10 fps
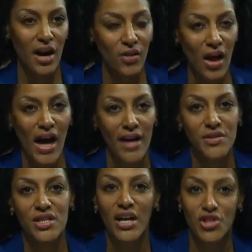our
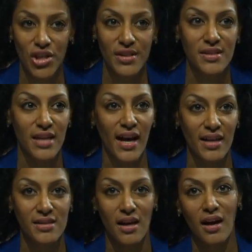lives, not just
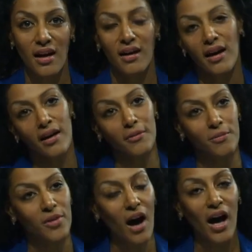as a
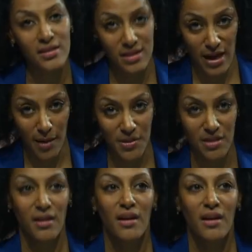concept,